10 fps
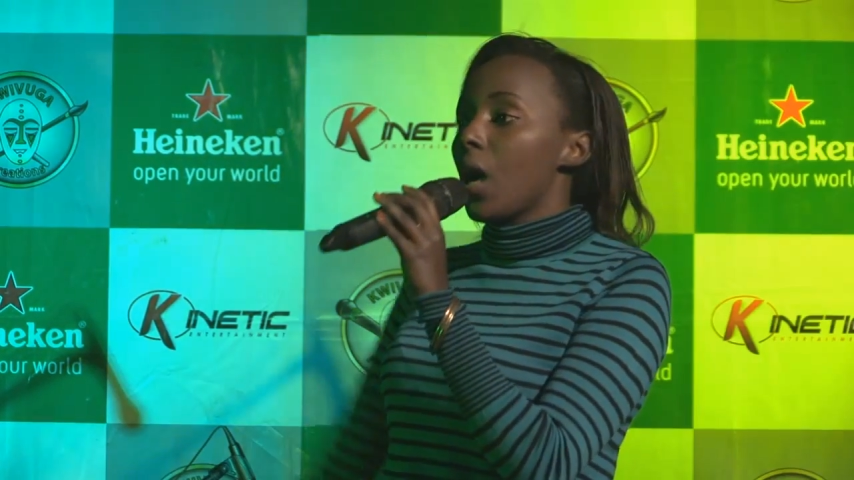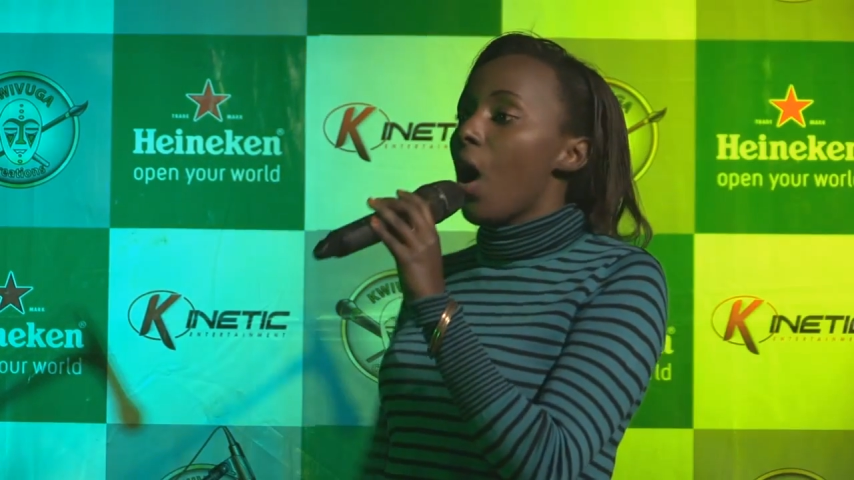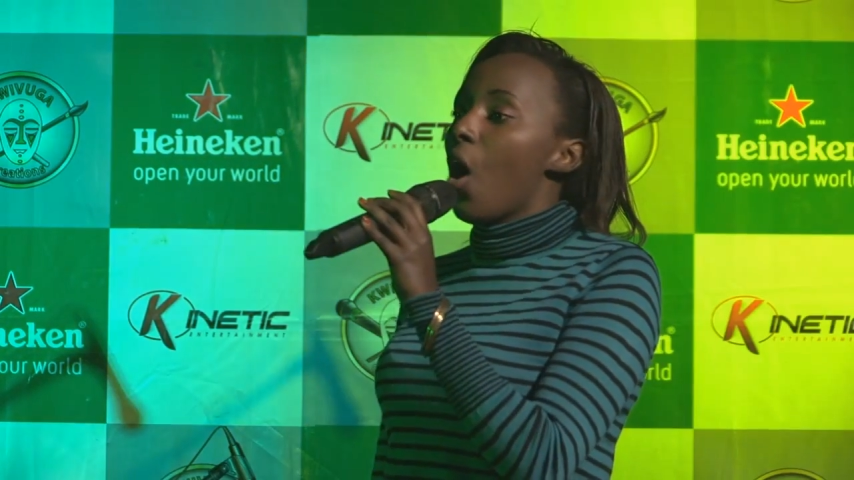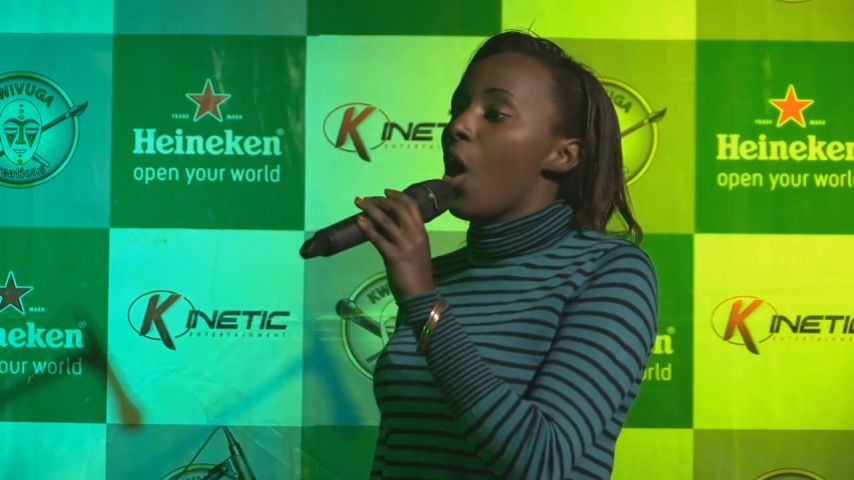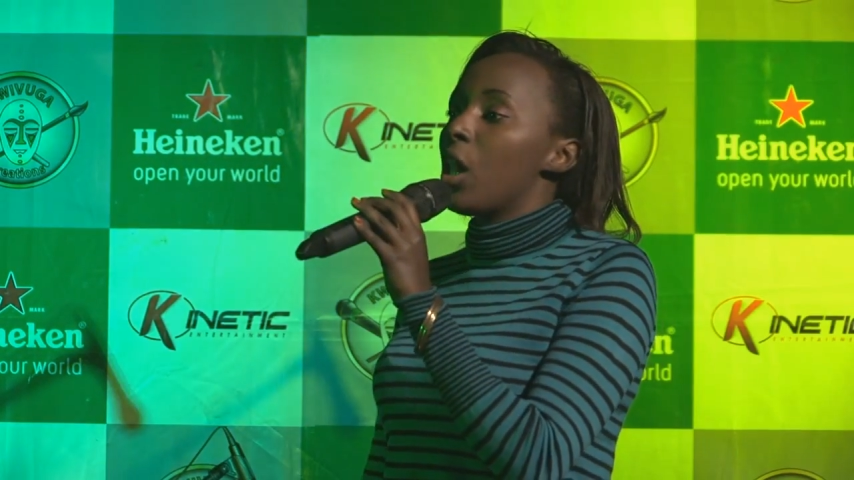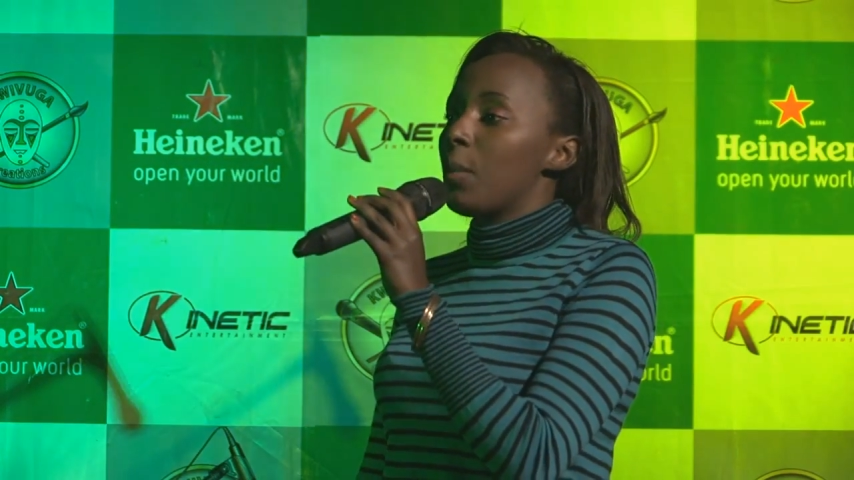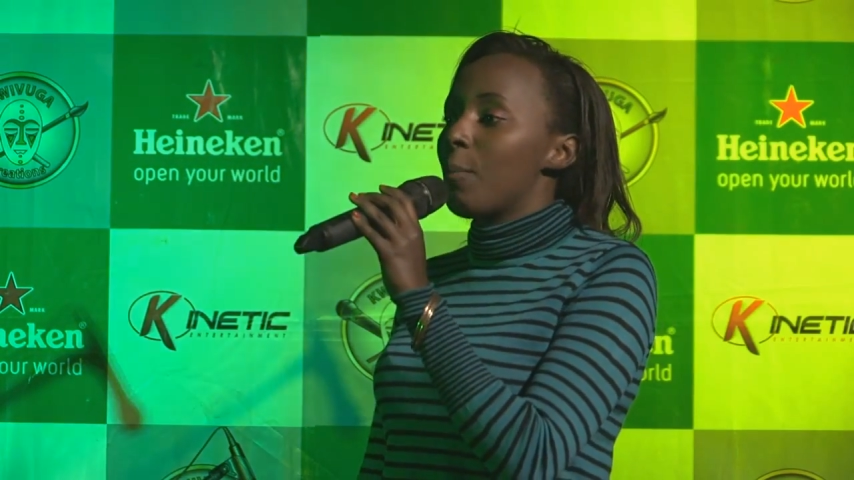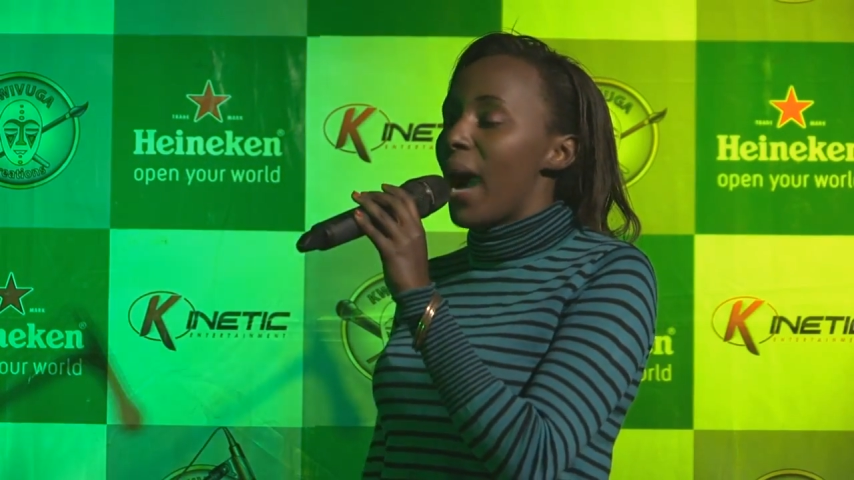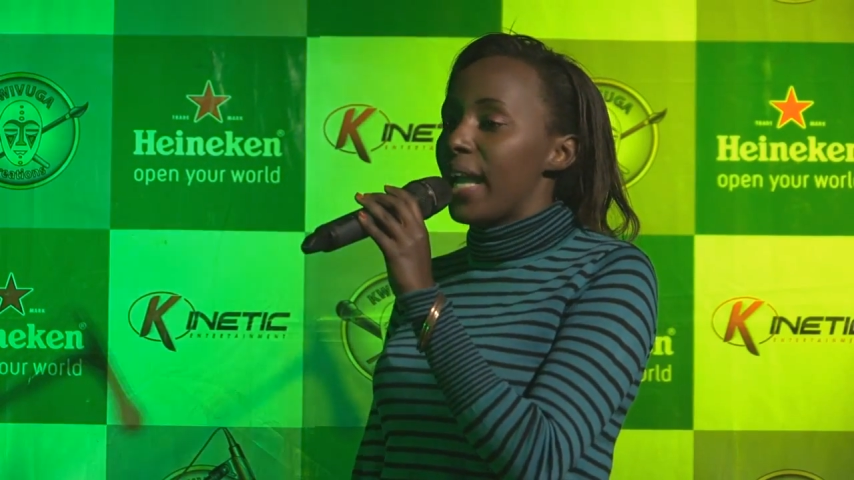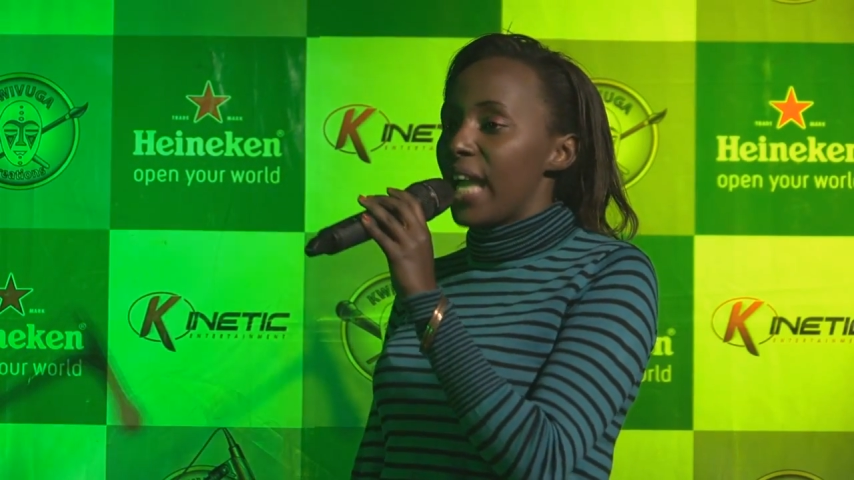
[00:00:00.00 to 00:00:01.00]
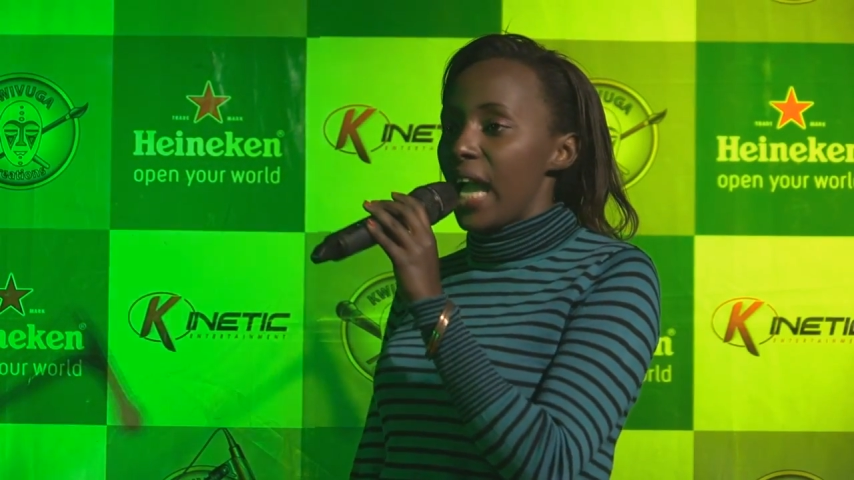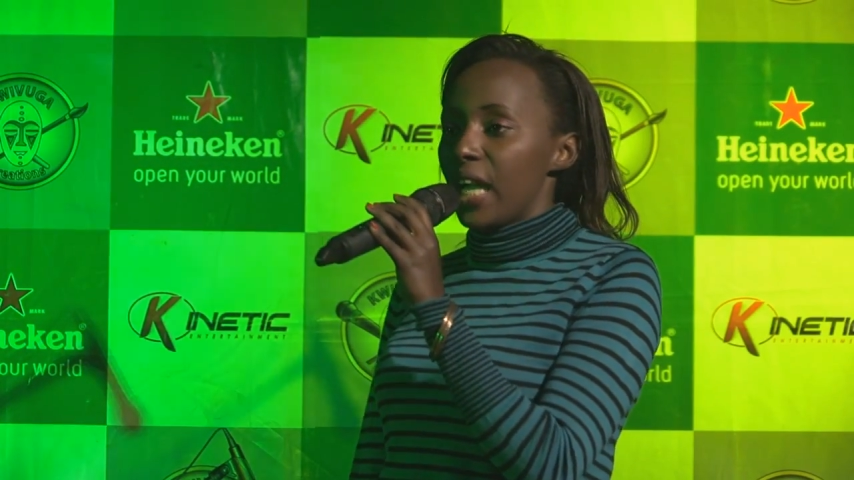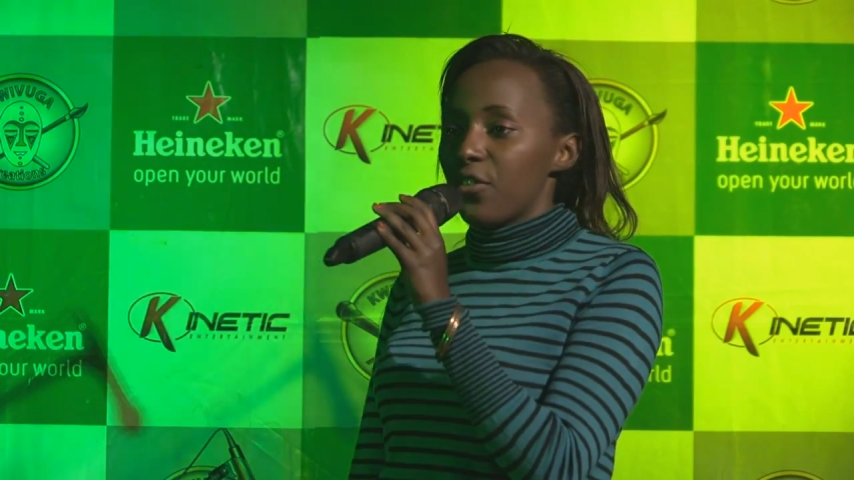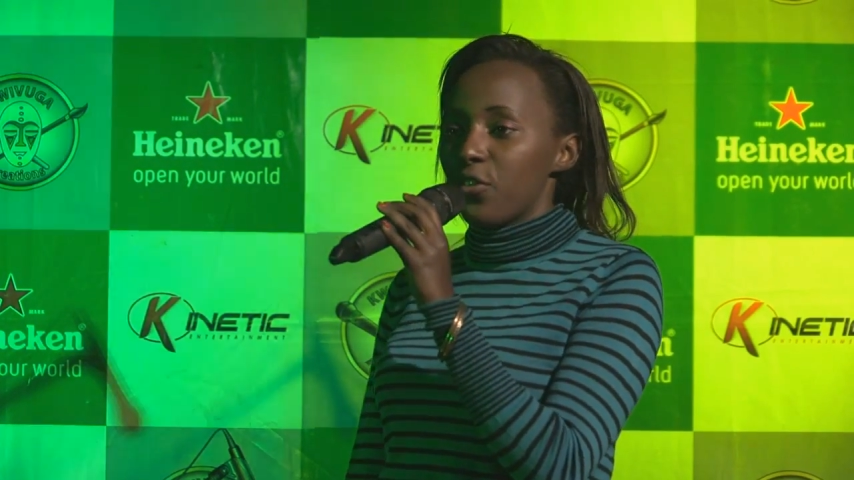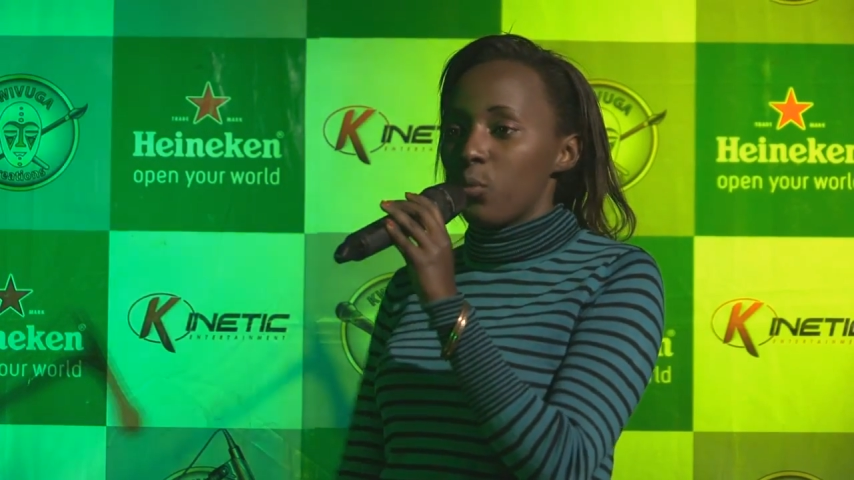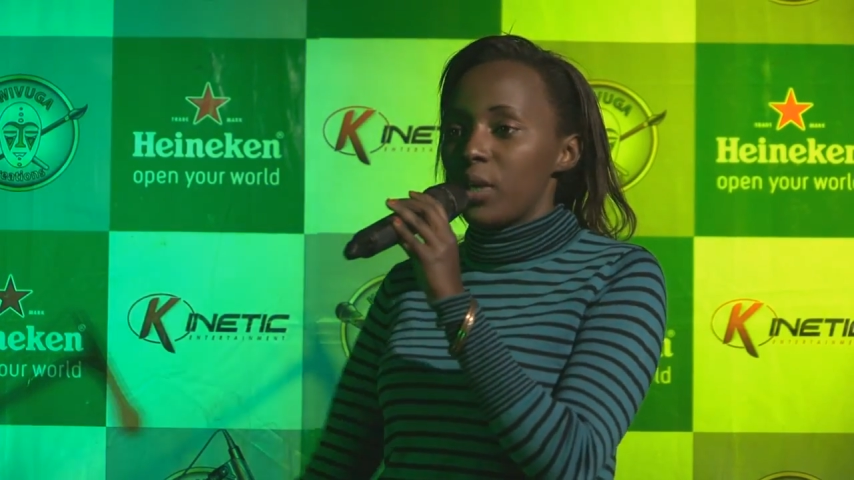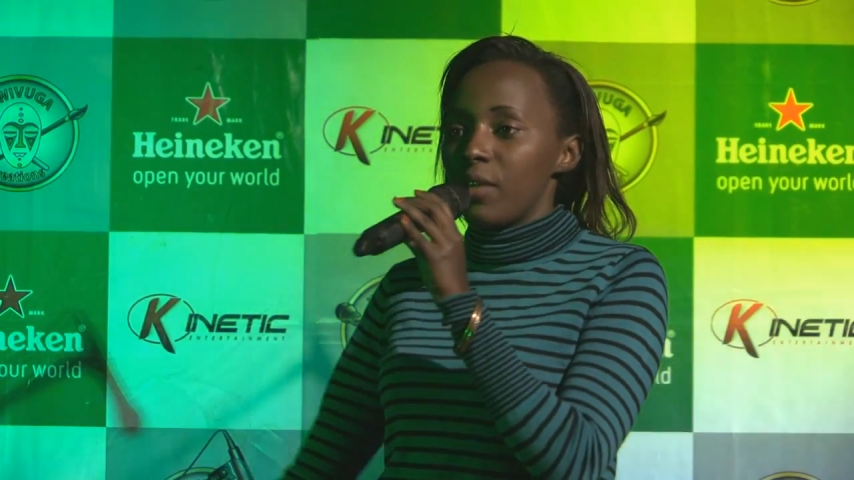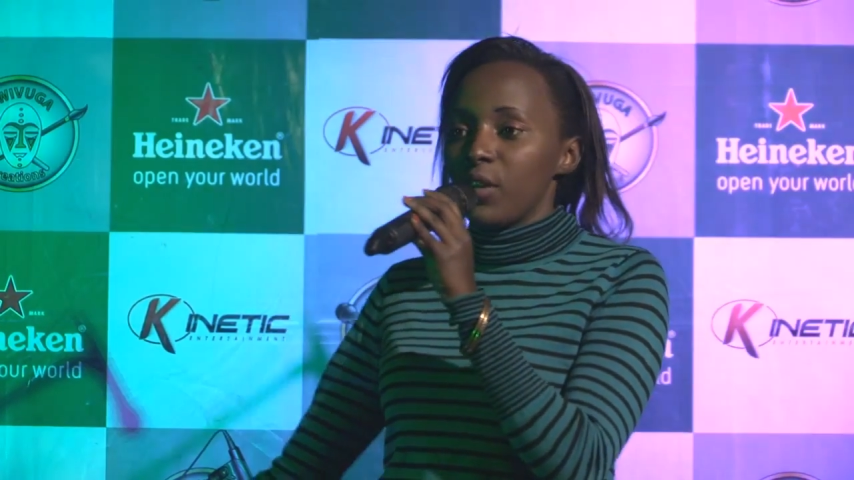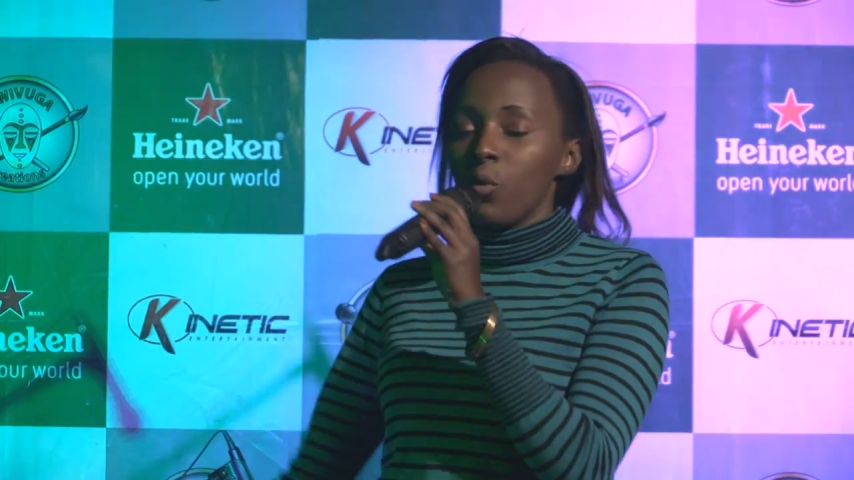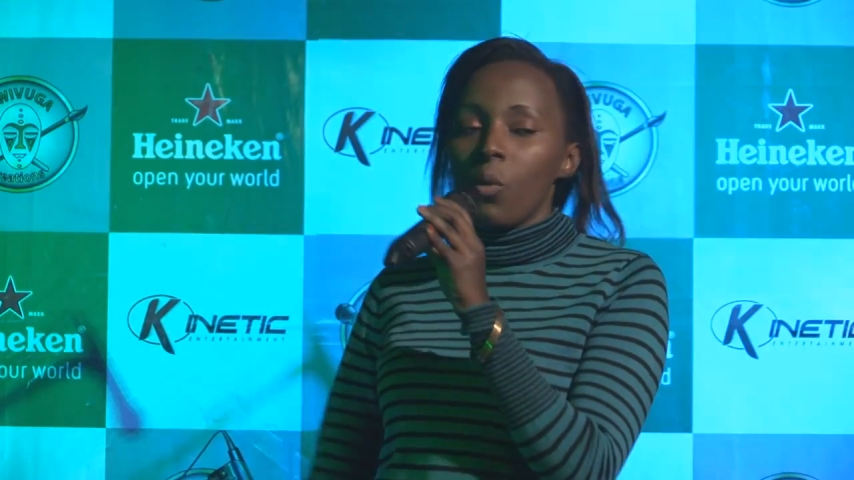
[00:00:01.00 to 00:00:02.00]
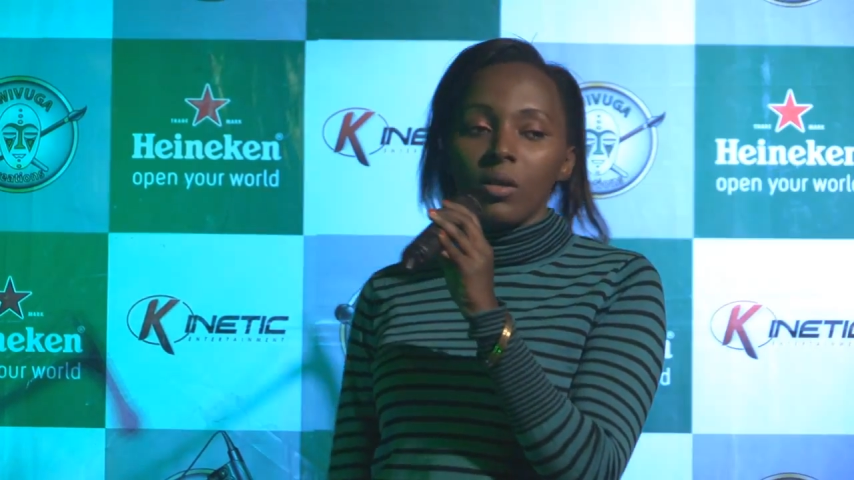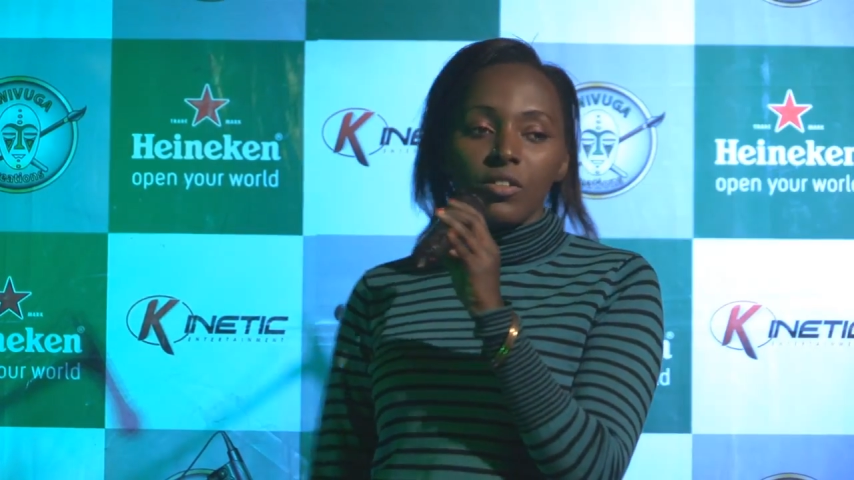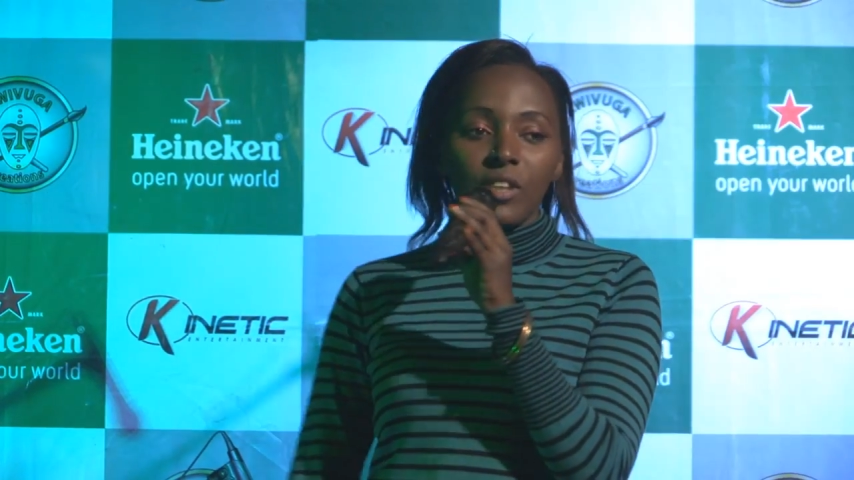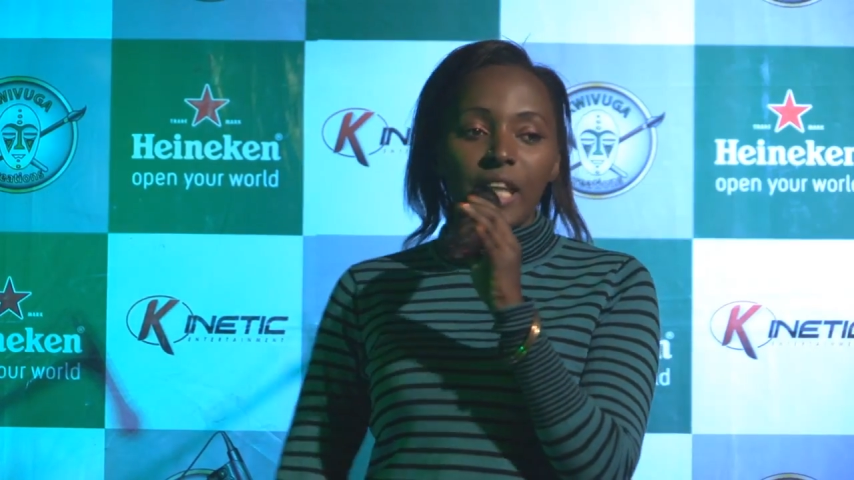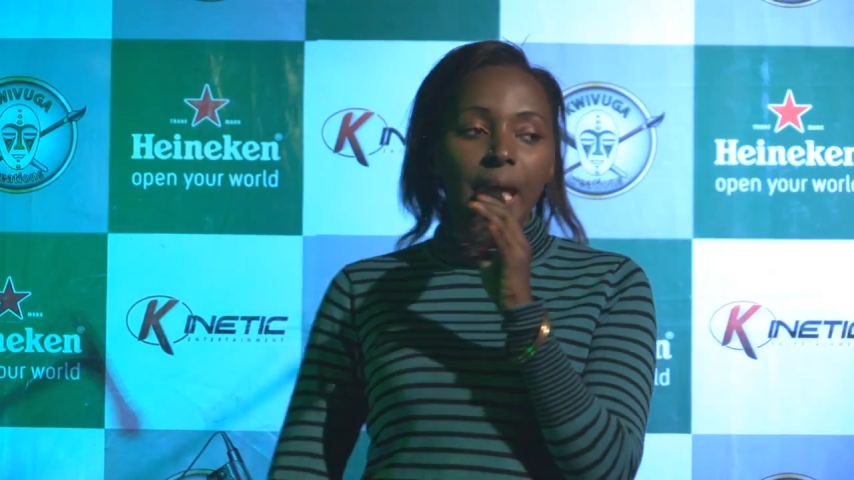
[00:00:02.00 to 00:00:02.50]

all my ex, whatever you want,